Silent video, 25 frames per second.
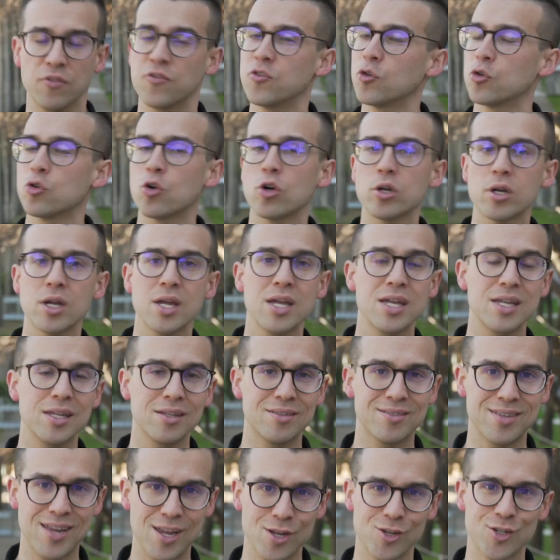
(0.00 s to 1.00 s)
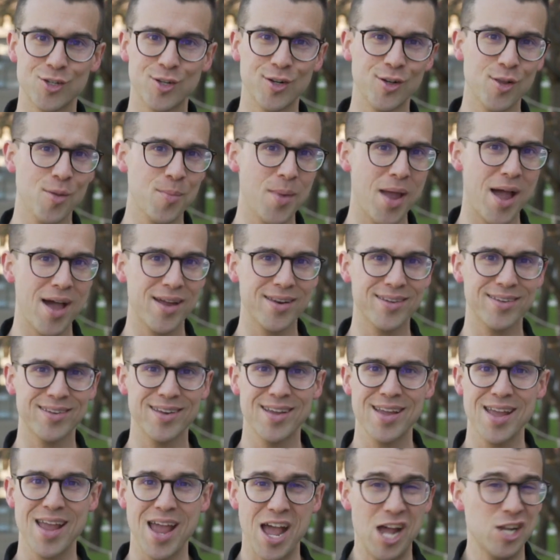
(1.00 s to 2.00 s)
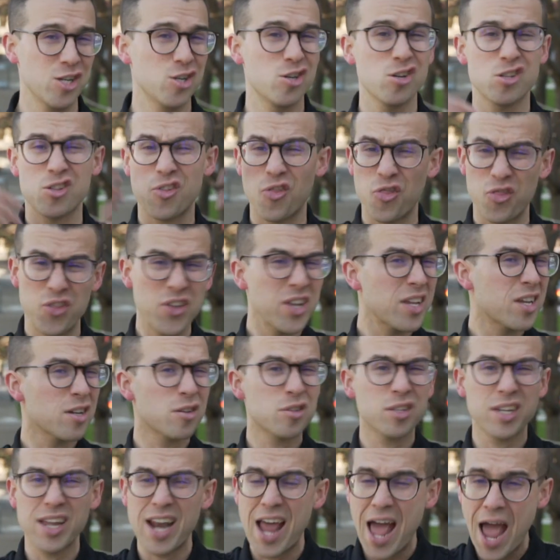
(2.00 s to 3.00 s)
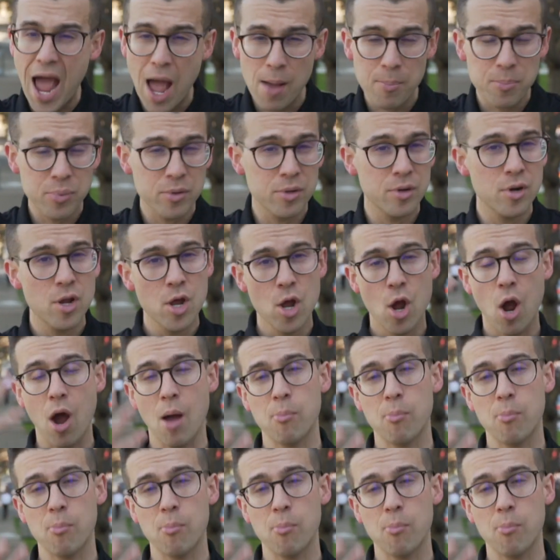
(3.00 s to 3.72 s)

If you're not intentional about it and you just think it's going to happen,